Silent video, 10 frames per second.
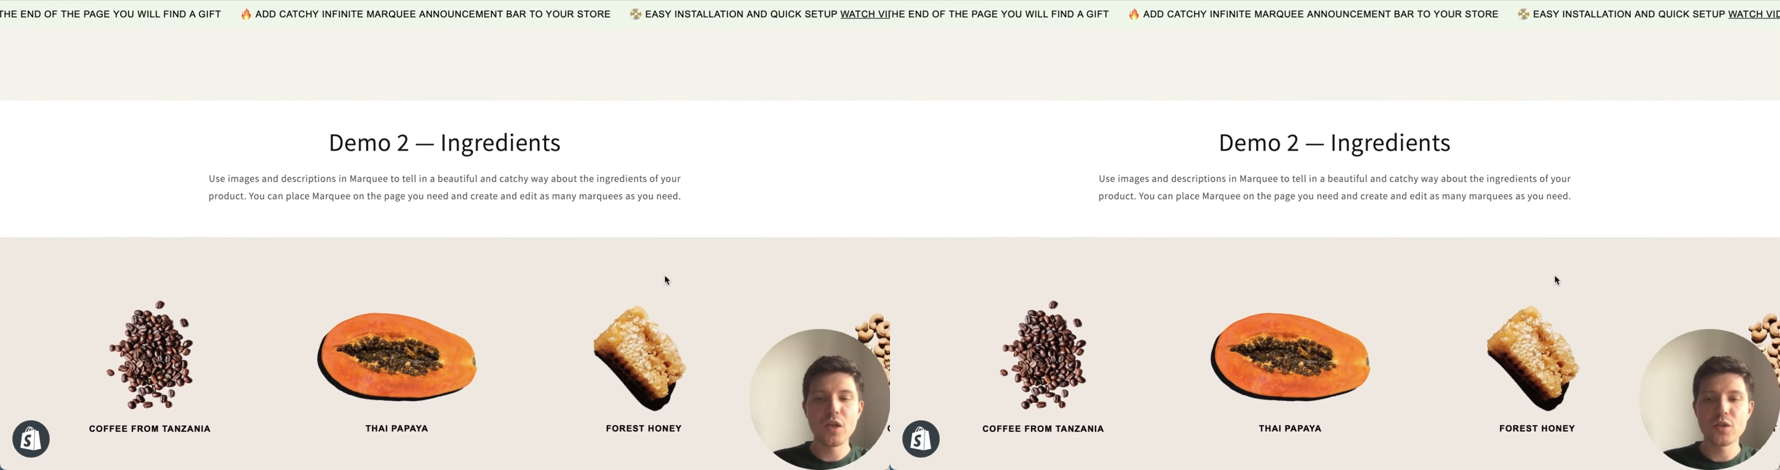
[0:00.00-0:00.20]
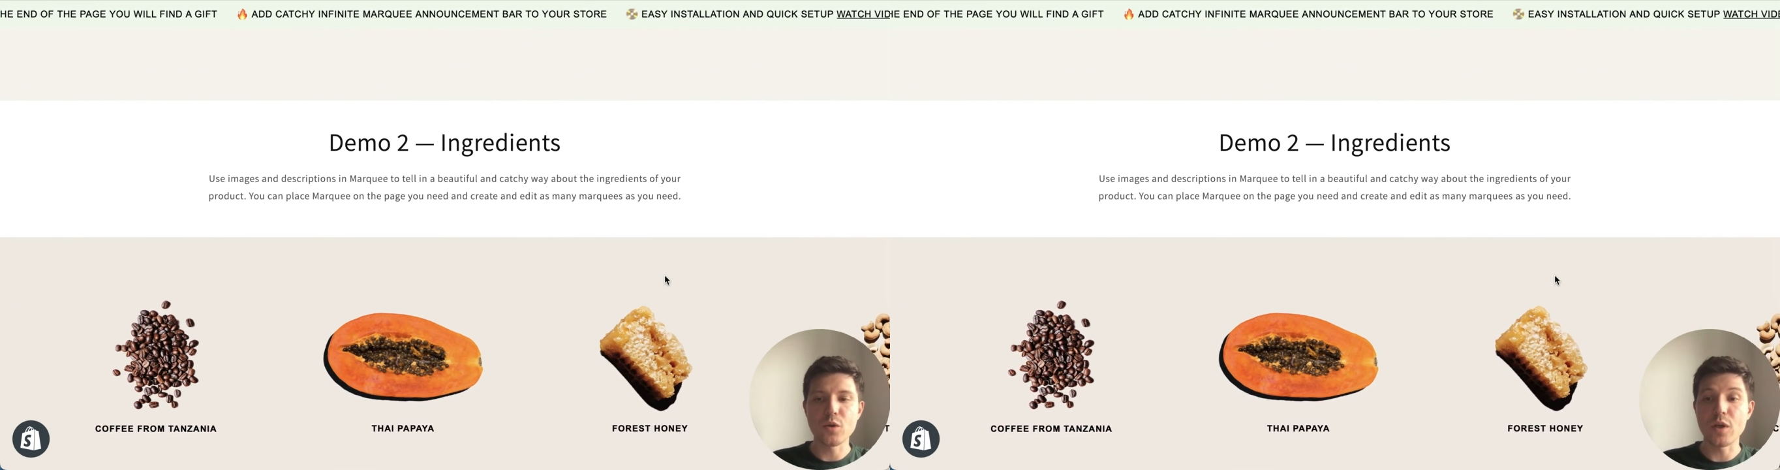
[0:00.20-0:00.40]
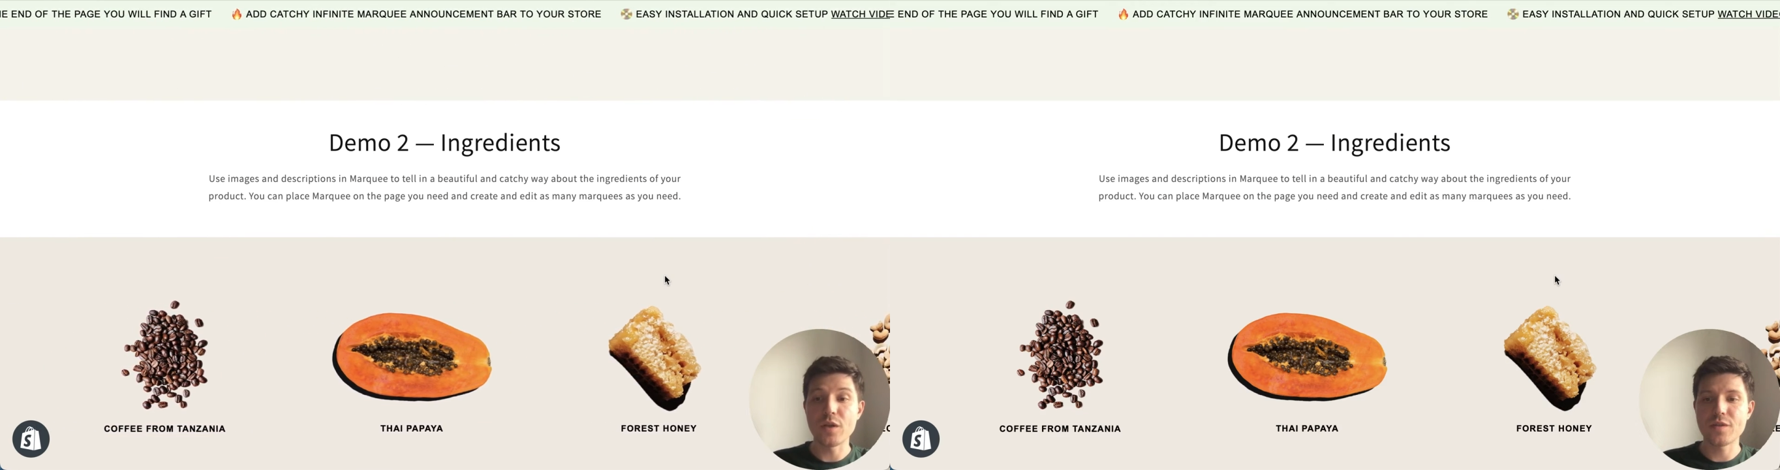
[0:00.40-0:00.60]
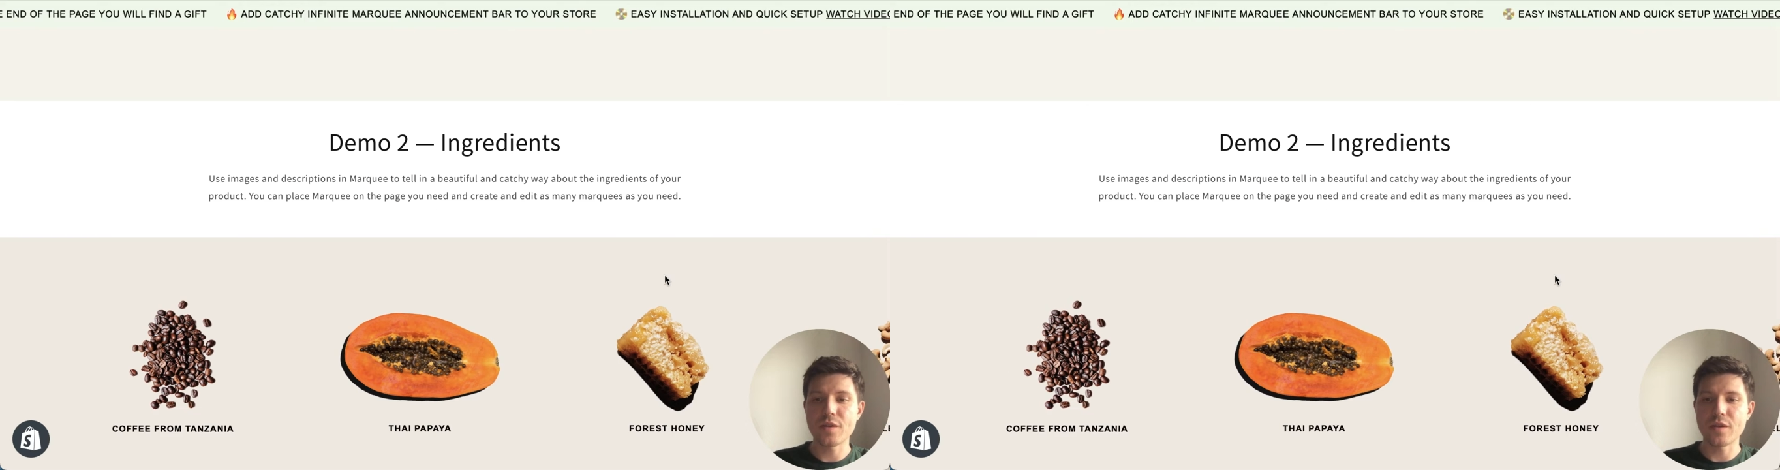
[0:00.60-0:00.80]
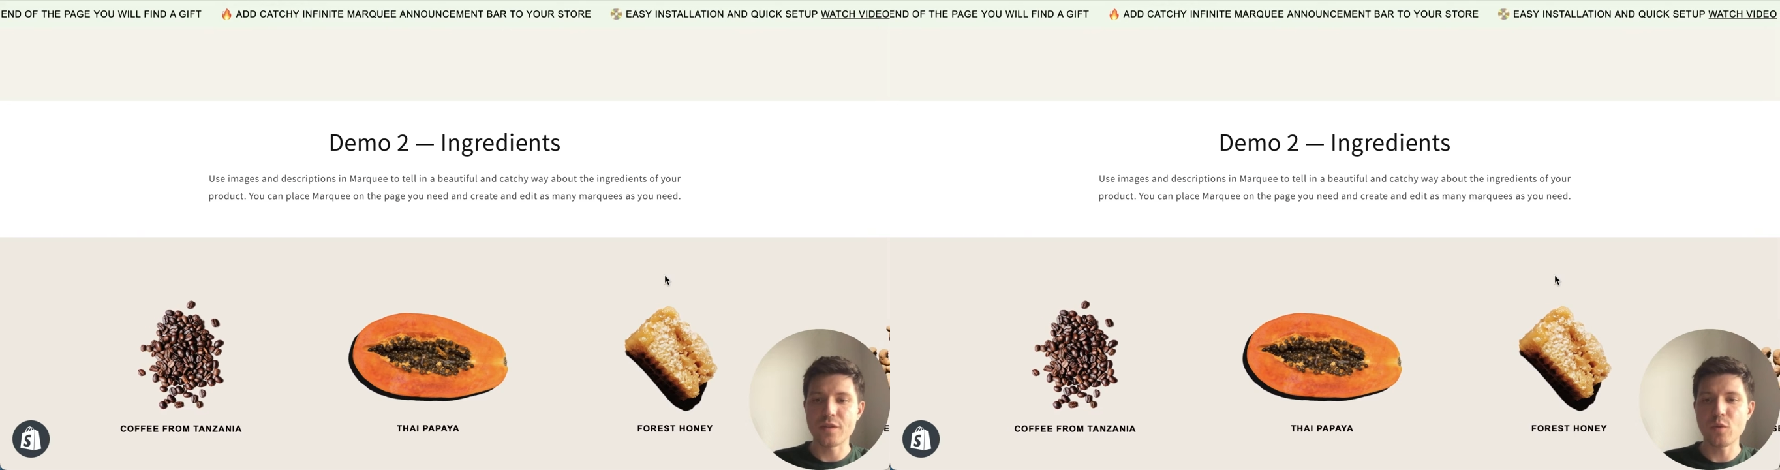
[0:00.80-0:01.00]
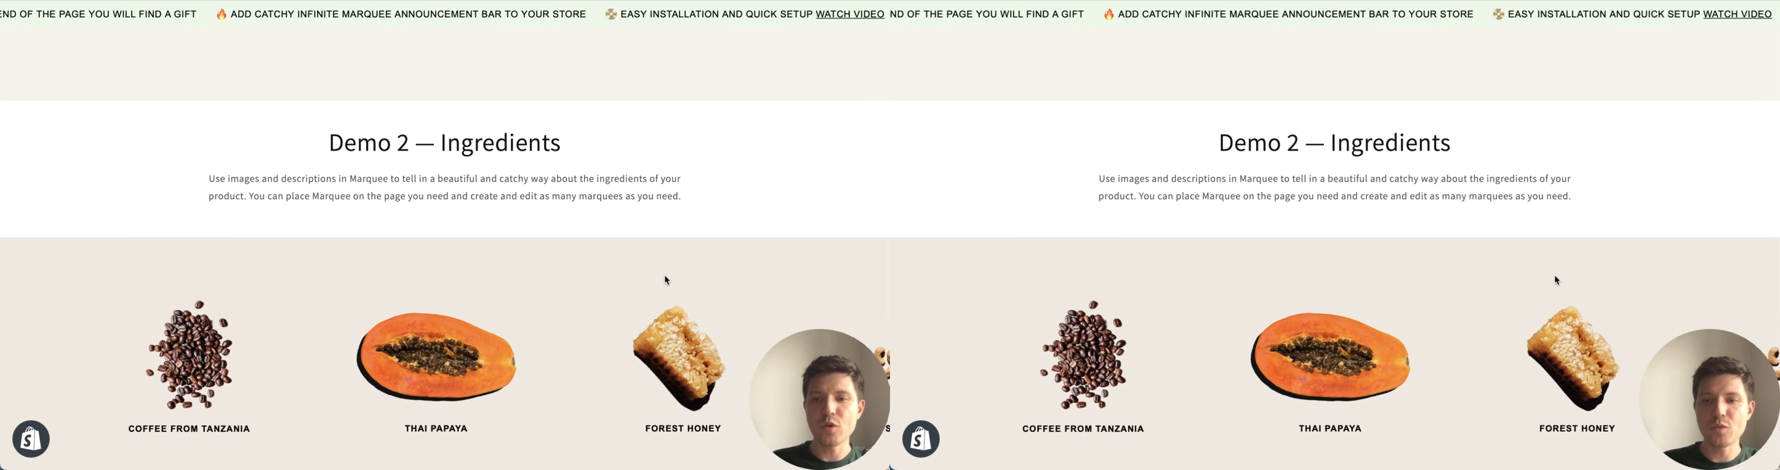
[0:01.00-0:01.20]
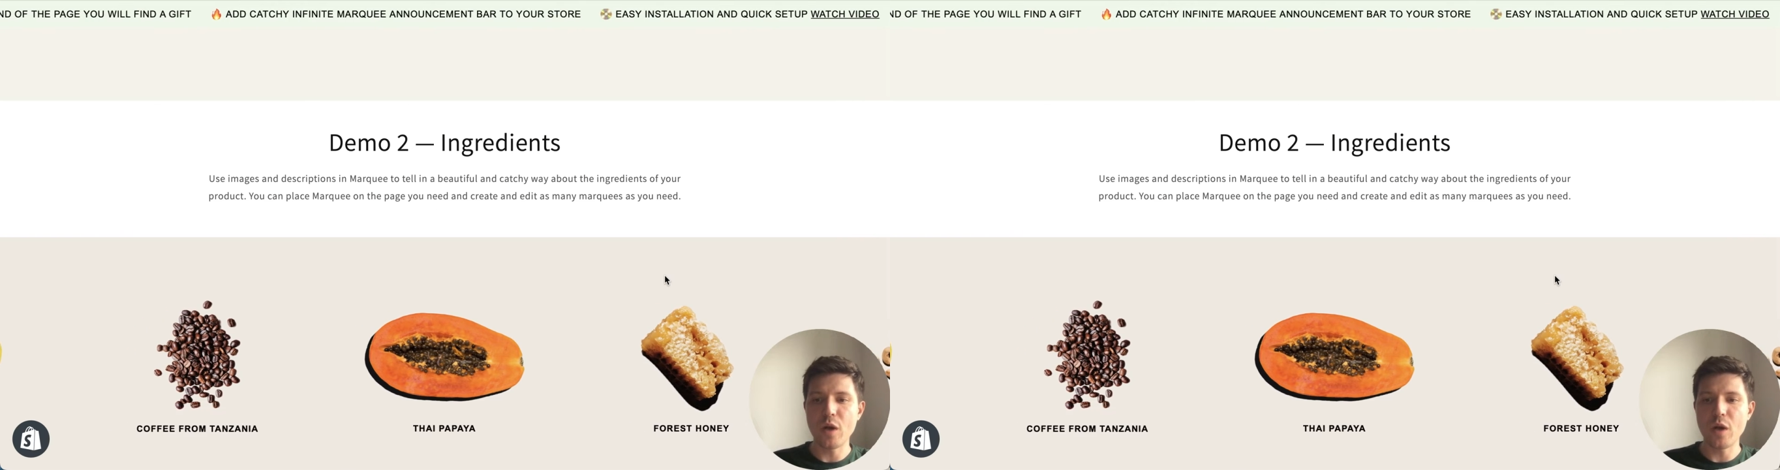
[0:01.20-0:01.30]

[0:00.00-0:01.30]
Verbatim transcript: So it's the most